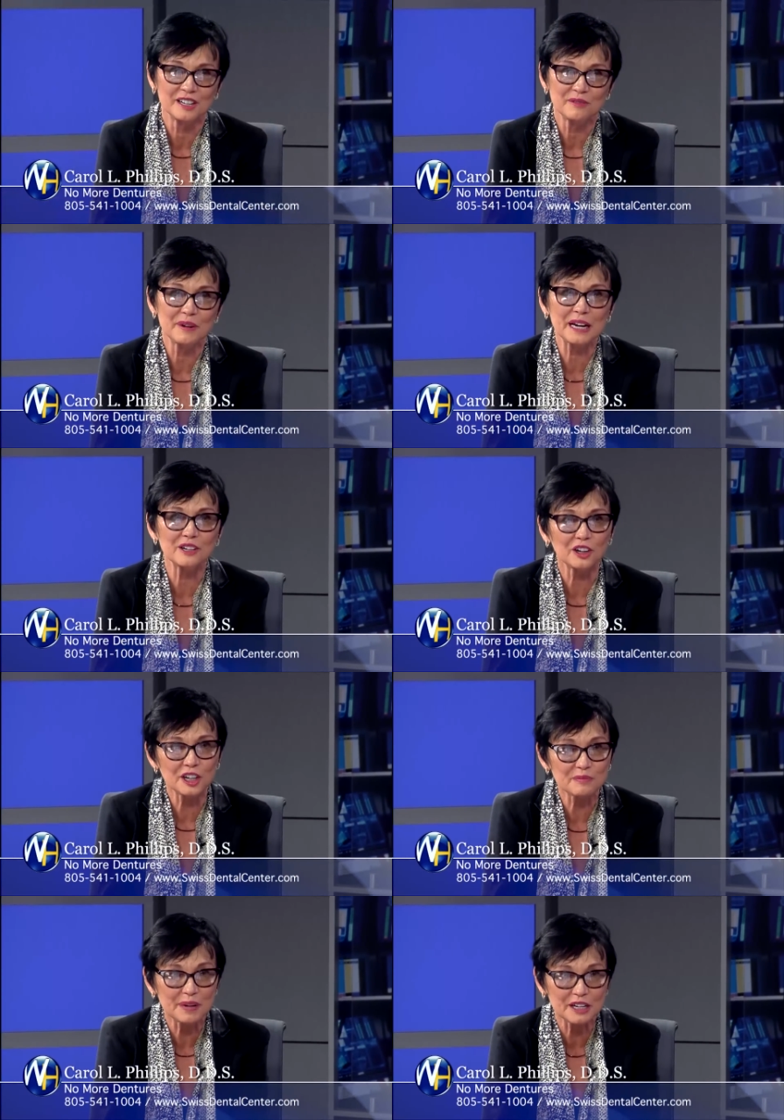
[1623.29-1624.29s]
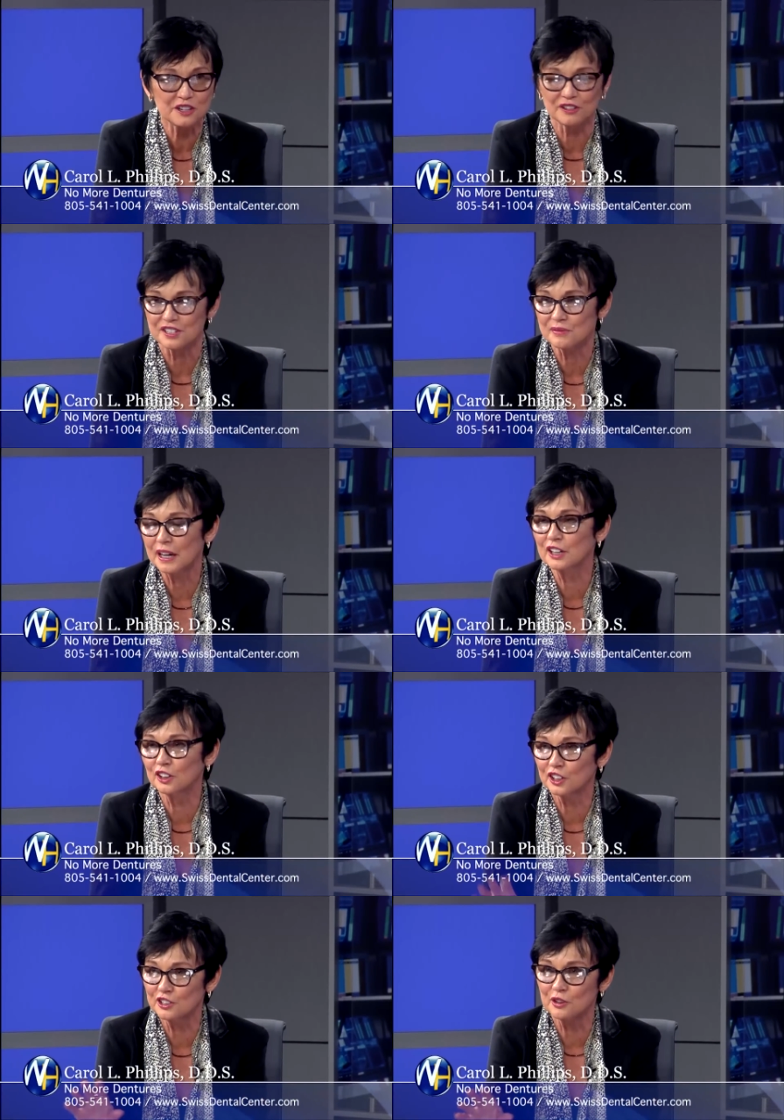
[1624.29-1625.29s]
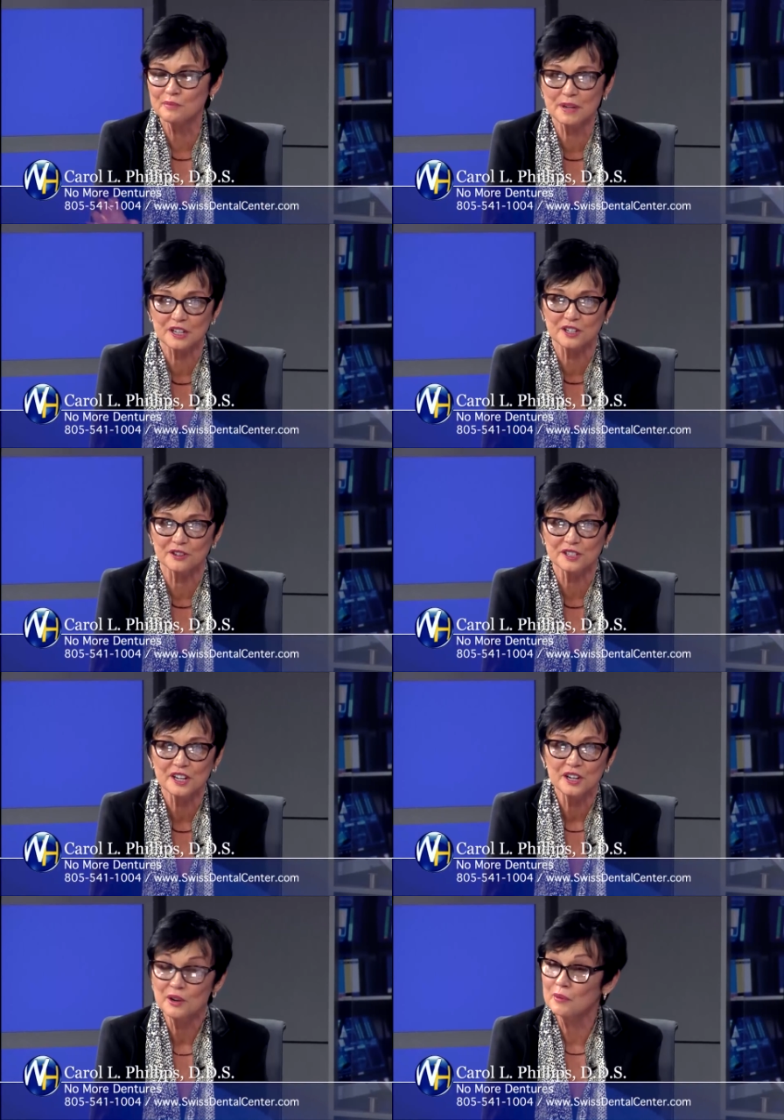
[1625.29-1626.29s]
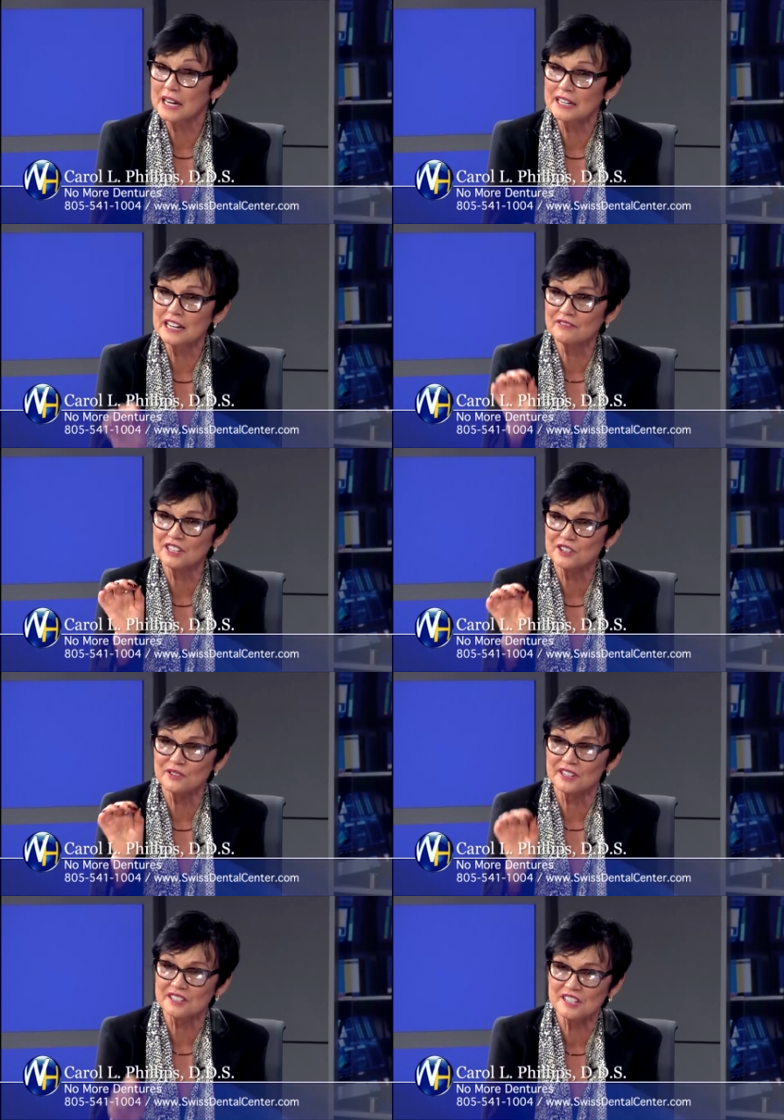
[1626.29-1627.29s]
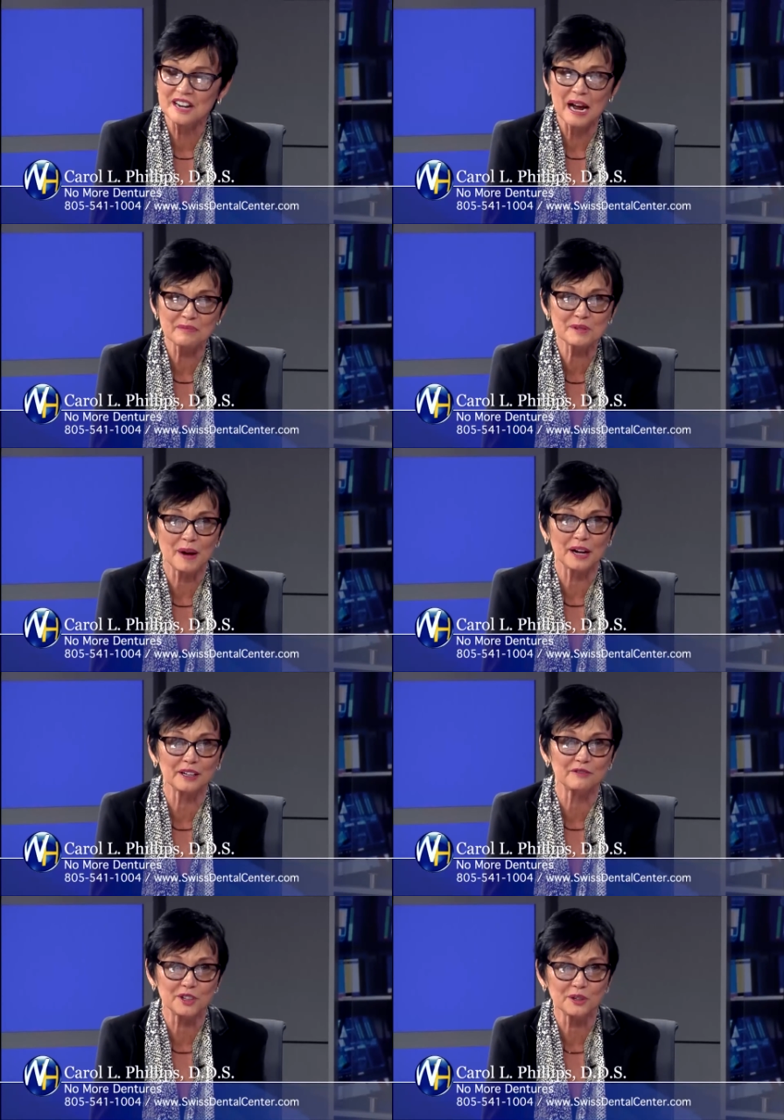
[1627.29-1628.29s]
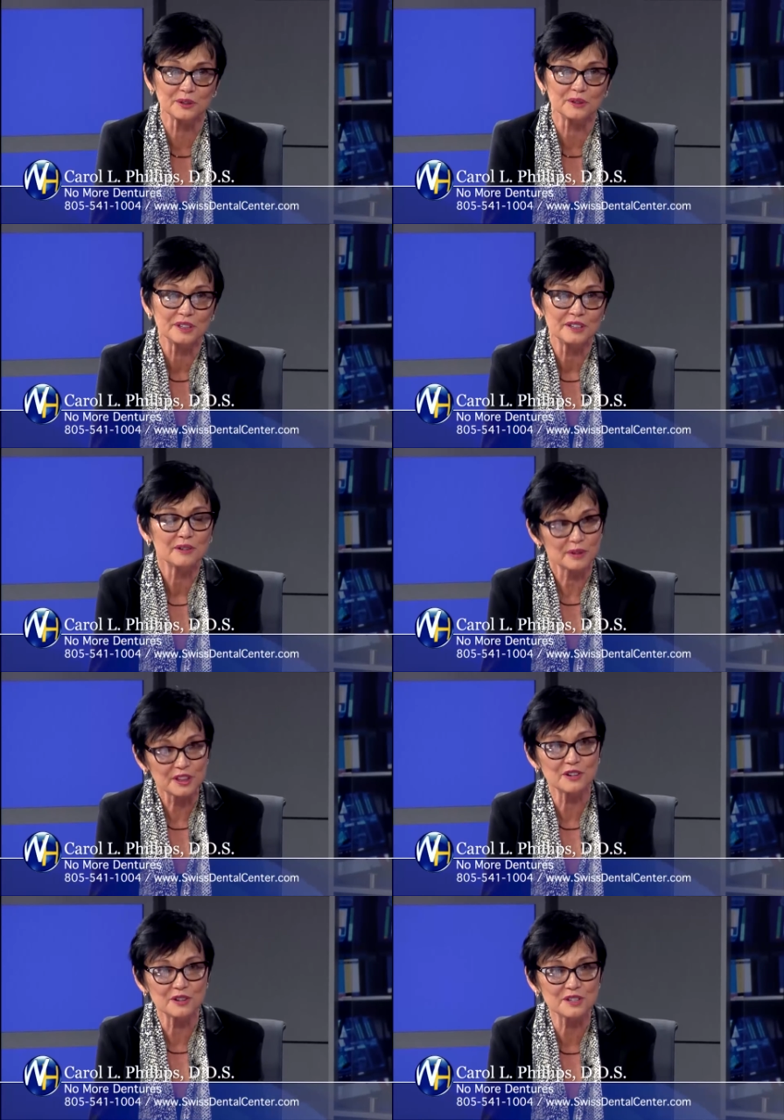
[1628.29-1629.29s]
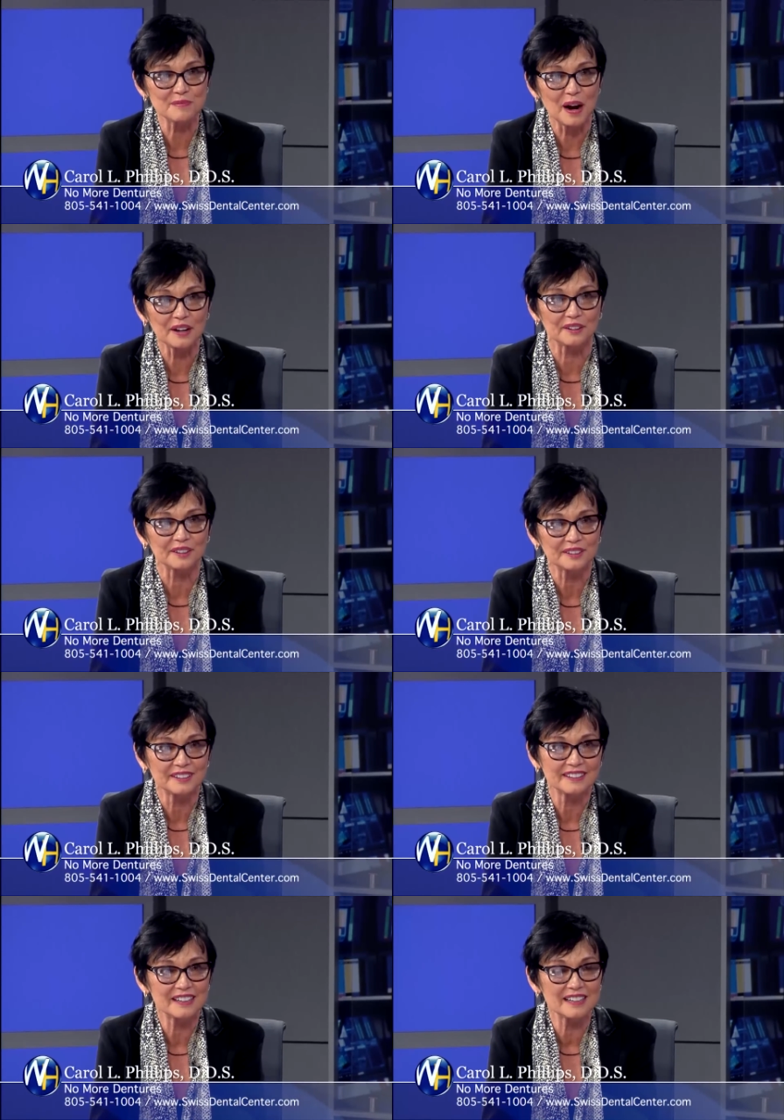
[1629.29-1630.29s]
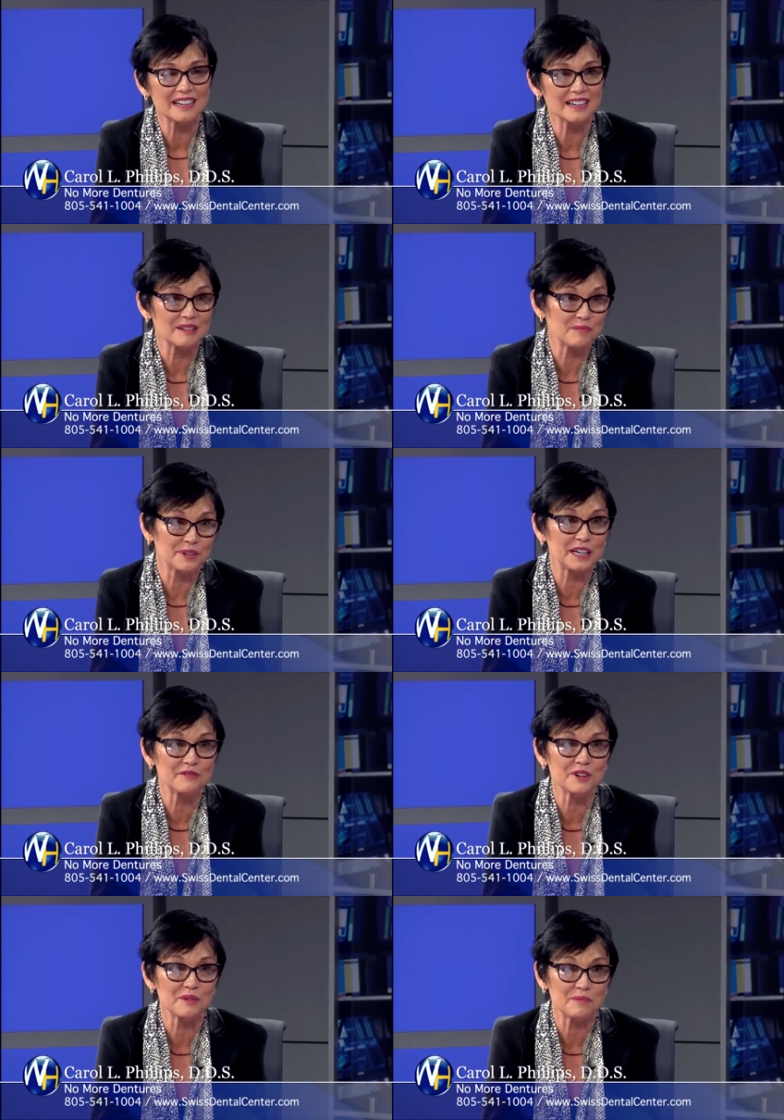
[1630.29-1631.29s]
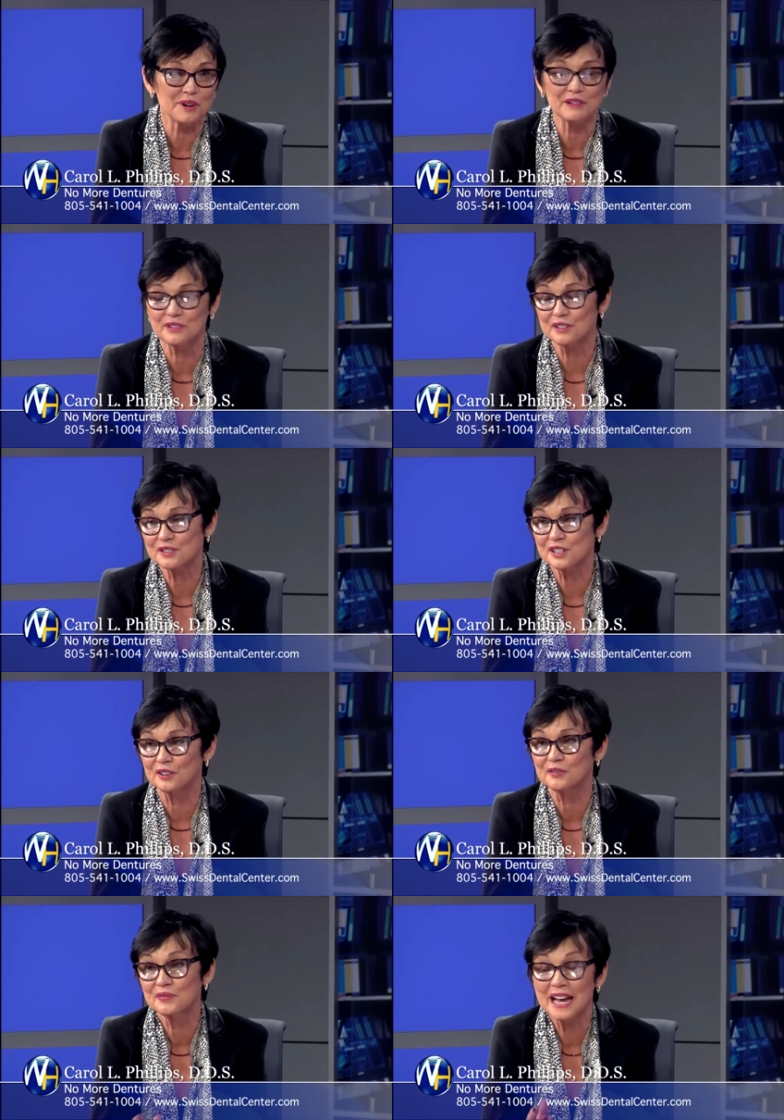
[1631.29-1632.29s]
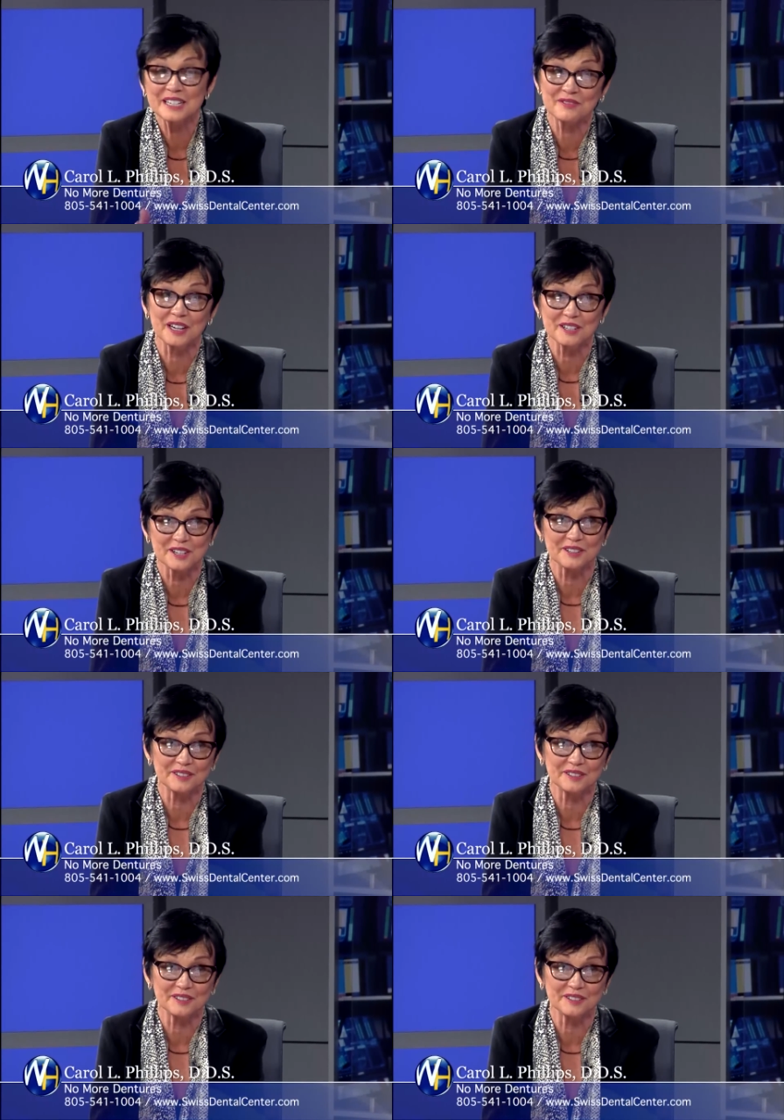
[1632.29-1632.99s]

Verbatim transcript: We can look at pictures. We can look at your pictures. We can even do a snap smile of you with a new smile and give you a preview. So that's fun too.